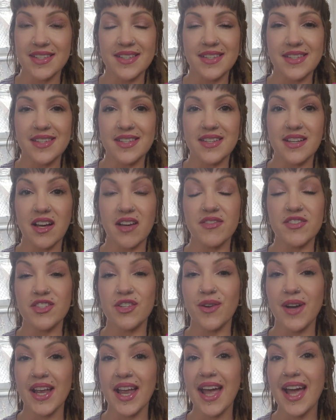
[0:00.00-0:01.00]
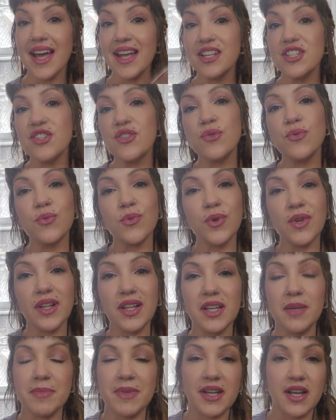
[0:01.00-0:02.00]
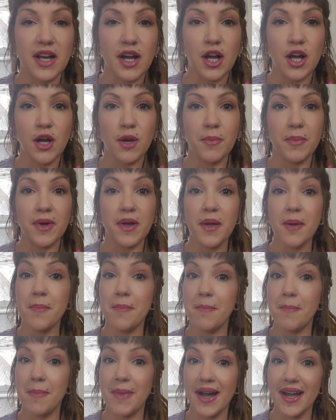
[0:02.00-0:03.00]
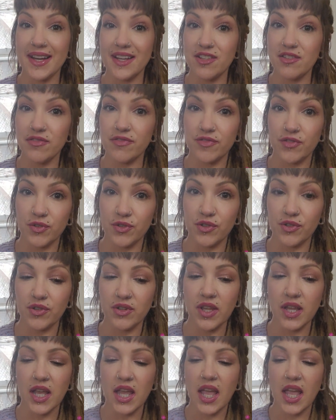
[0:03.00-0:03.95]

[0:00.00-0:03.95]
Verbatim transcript: and stuff so i had to really become mindful